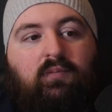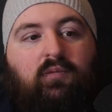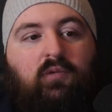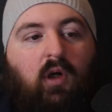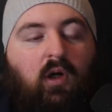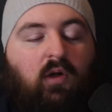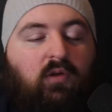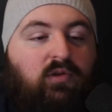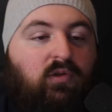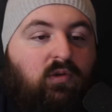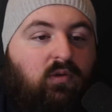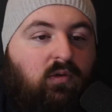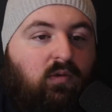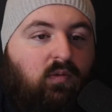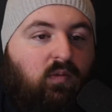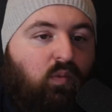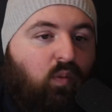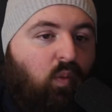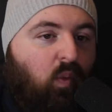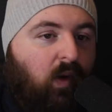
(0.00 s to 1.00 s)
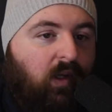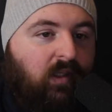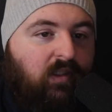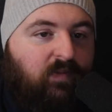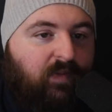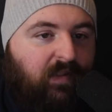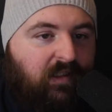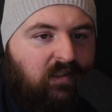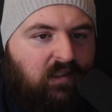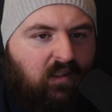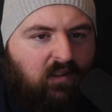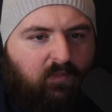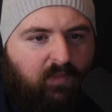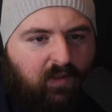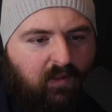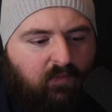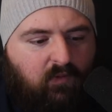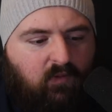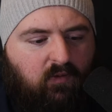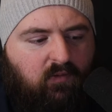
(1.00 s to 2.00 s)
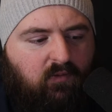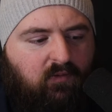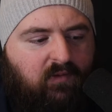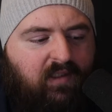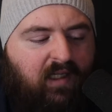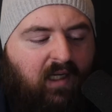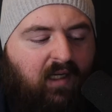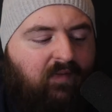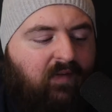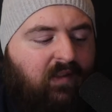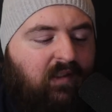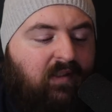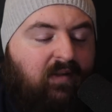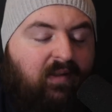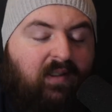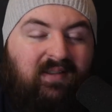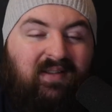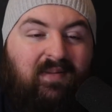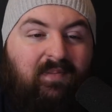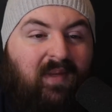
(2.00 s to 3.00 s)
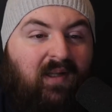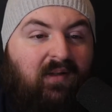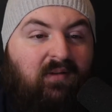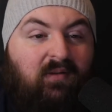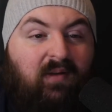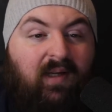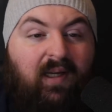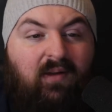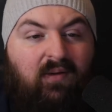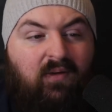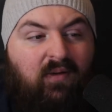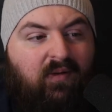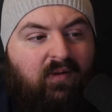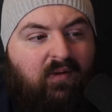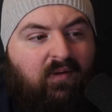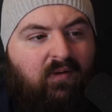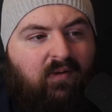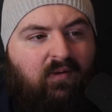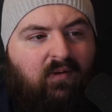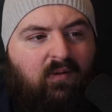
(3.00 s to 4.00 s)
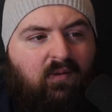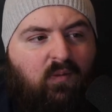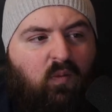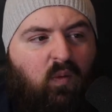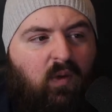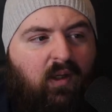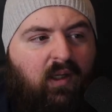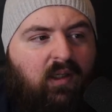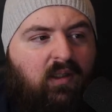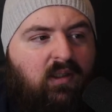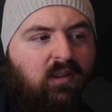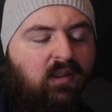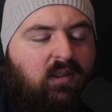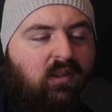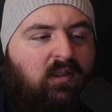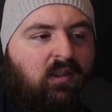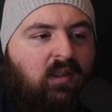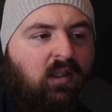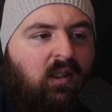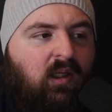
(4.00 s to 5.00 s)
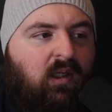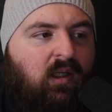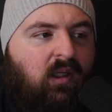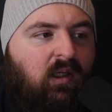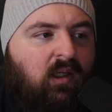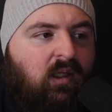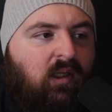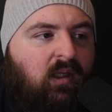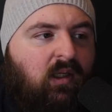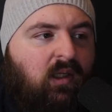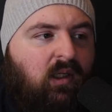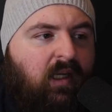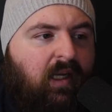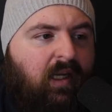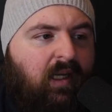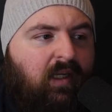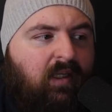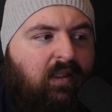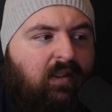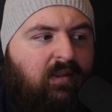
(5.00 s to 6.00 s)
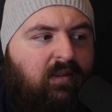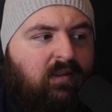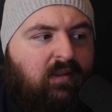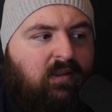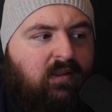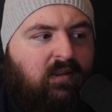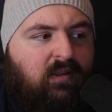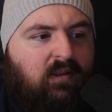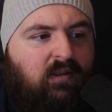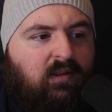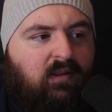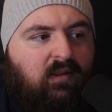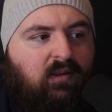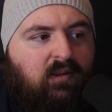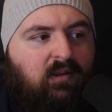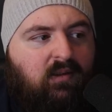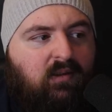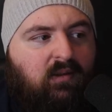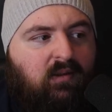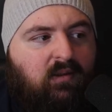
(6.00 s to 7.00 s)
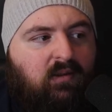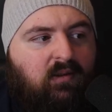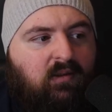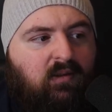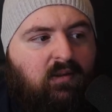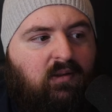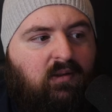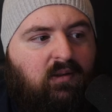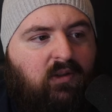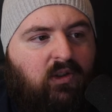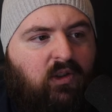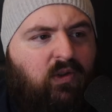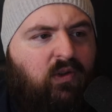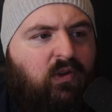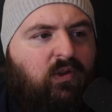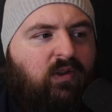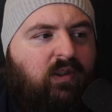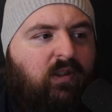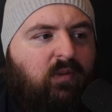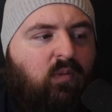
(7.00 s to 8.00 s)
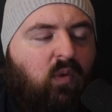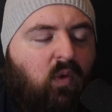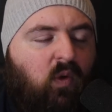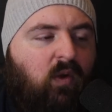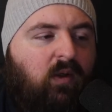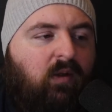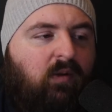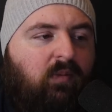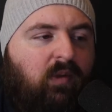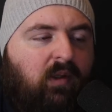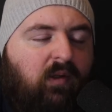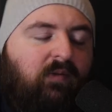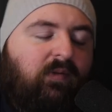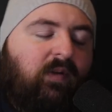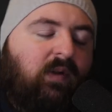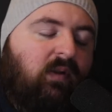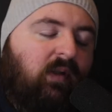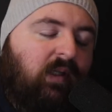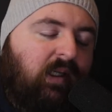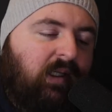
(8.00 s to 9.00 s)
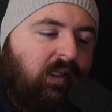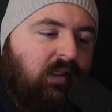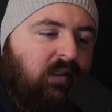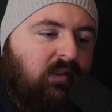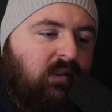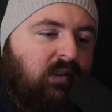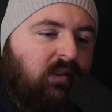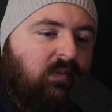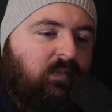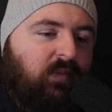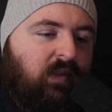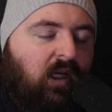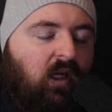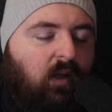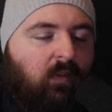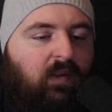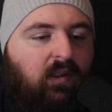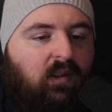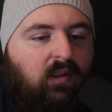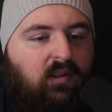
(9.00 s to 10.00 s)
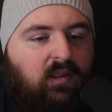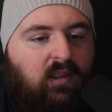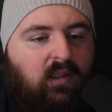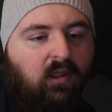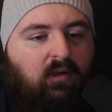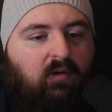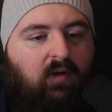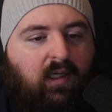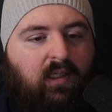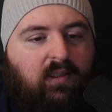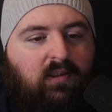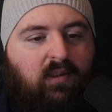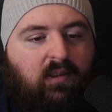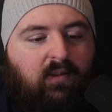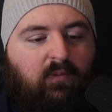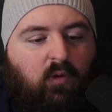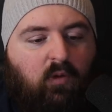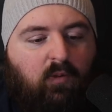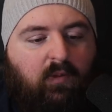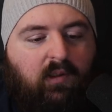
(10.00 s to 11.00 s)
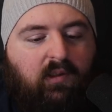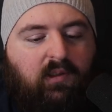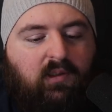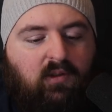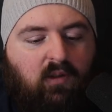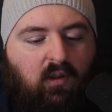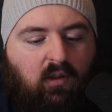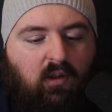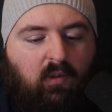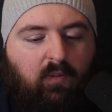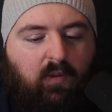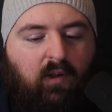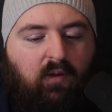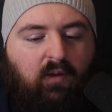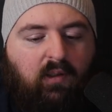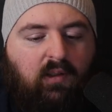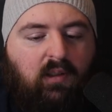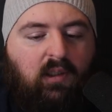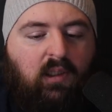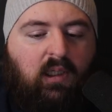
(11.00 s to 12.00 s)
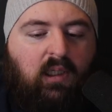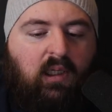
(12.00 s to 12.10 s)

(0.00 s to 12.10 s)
Also, when speaking to other people, dive into things like mental health, which is hugely important, but I feel like is becoming the craze at the moment to talk about and